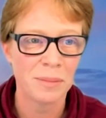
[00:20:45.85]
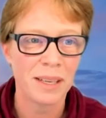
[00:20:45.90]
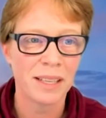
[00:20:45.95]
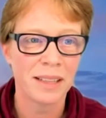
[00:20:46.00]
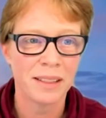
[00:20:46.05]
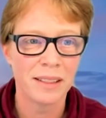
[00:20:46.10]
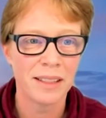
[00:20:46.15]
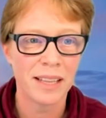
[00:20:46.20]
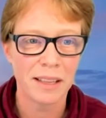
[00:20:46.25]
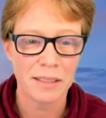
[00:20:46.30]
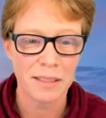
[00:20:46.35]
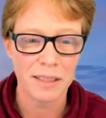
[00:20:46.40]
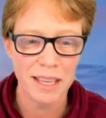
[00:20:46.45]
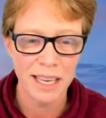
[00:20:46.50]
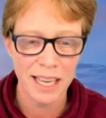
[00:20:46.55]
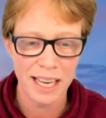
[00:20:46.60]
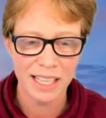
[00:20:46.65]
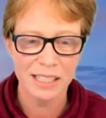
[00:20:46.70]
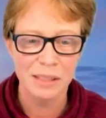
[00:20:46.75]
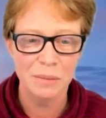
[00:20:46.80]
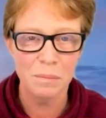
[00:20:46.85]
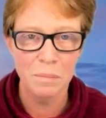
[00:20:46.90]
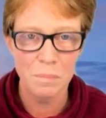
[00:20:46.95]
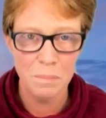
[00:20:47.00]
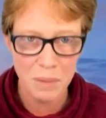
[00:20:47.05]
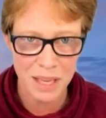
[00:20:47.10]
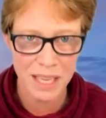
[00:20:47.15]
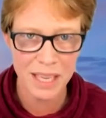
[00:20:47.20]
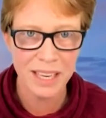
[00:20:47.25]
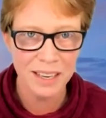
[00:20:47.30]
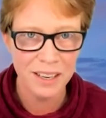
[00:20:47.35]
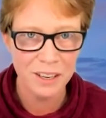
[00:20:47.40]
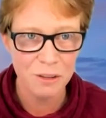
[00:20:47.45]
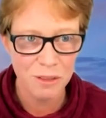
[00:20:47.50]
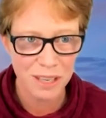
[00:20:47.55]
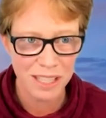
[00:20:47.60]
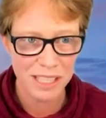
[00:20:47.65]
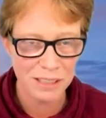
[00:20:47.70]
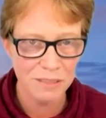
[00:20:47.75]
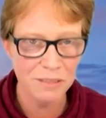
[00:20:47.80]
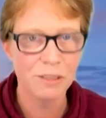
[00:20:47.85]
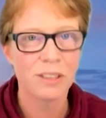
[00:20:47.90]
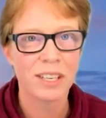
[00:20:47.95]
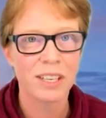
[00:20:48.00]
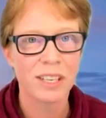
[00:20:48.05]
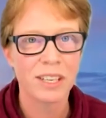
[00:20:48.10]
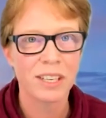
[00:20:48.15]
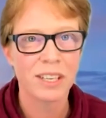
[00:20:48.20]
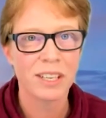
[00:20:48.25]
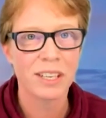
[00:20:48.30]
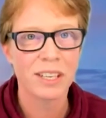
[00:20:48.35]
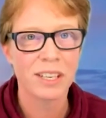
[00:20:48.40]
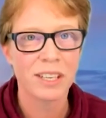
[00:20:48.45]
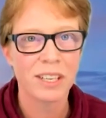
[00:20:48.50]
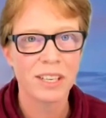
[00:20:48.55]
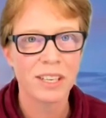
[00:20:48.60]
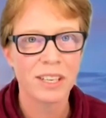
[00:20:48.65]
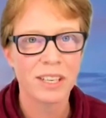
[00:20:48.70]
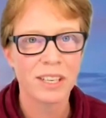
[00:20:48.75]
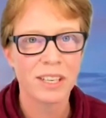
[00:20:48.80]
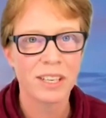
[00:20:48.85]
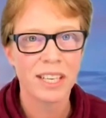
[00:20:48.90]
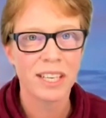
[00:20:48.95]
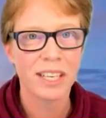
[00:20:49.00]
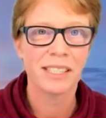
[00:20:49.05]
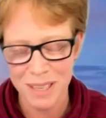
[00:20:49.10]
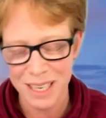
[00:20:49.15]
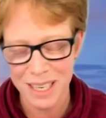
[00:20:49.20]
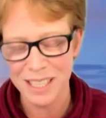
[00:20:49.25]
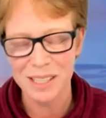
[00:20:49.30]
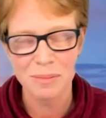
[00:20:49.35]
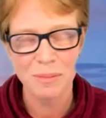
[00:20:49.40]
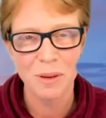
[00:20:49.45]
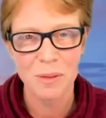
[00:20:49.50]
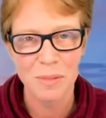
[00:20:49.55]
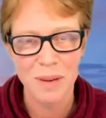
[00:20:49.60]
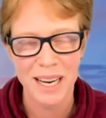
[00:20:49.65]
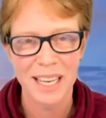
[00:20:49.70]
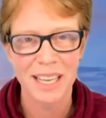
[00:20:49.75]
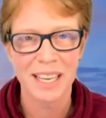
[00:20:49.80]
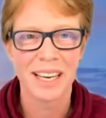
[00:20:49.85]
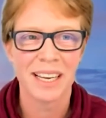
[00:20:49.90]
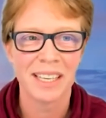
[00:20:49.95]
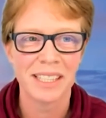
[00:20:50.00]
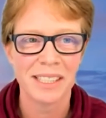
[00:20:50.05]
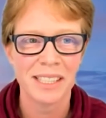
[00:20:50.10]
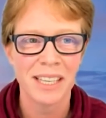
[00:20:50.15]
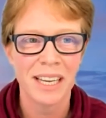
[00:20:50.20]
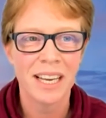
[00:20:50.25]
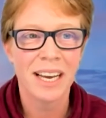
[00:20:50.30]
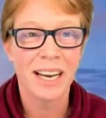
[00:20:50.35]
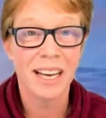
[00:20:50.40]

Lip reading: And that thing has a big, aggressive-looking skull with a really small brain case.